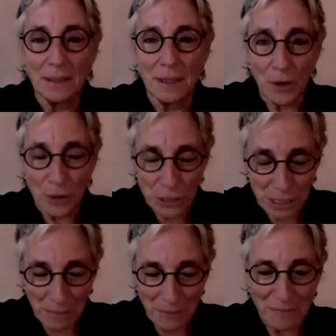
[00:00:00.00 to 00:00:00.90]
large
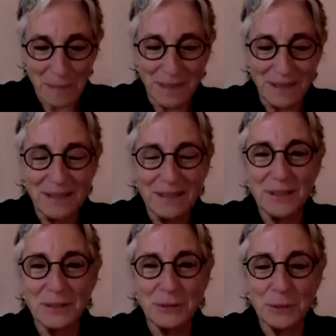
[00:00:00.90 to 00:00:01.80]
sum of money
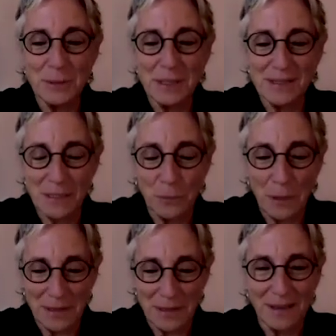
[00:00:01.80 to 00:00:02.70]
to sit
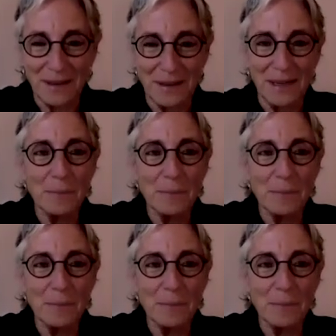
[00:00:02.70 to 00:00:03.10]
with the dying,